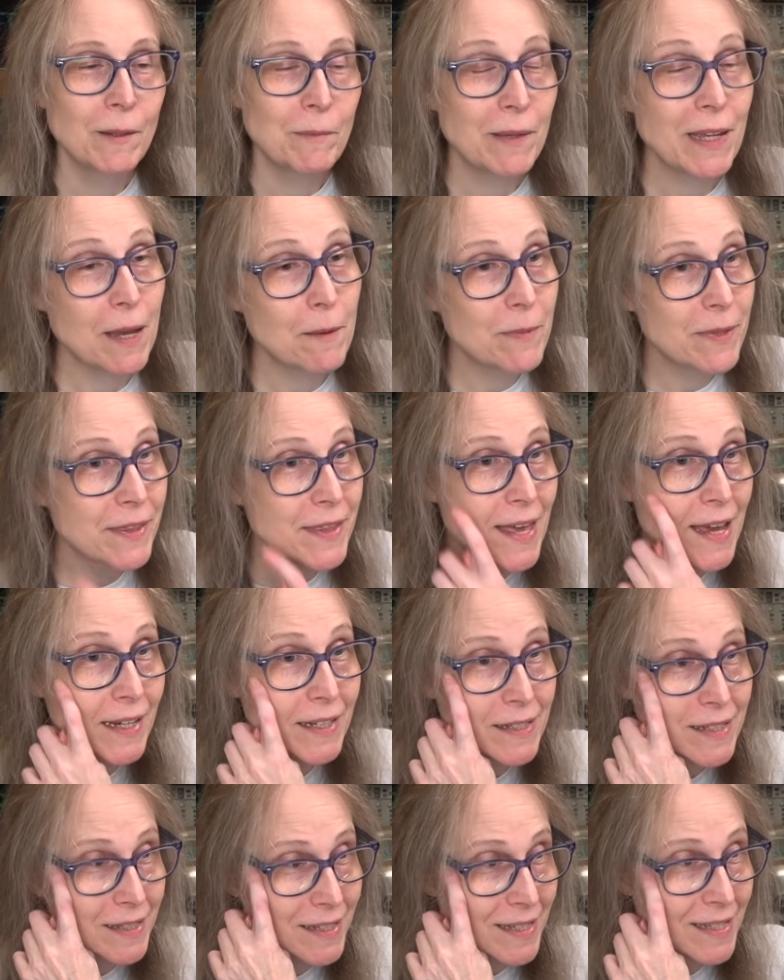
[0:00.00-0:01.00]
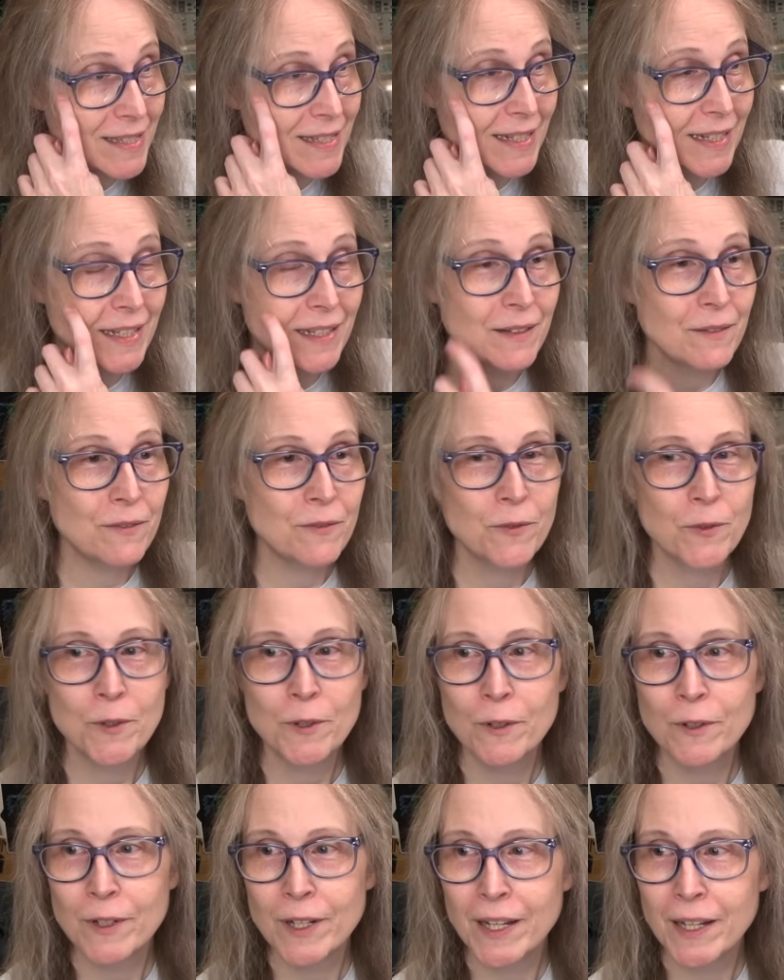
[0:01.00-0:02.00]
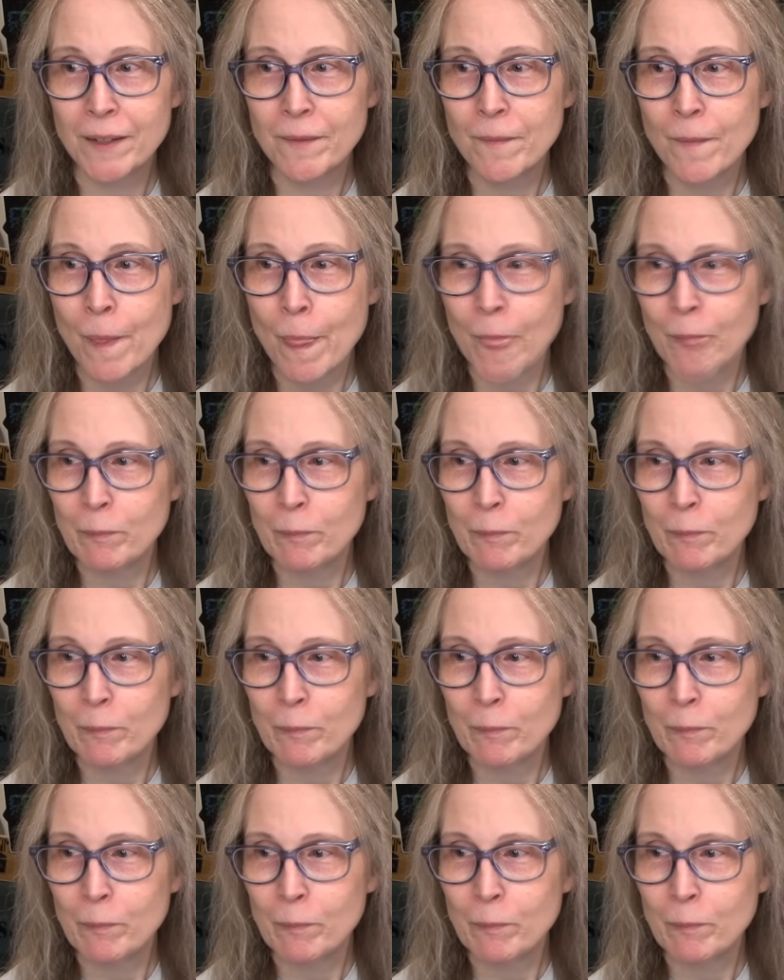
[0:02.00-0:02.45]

Yeah, but thanks to Steve for uh,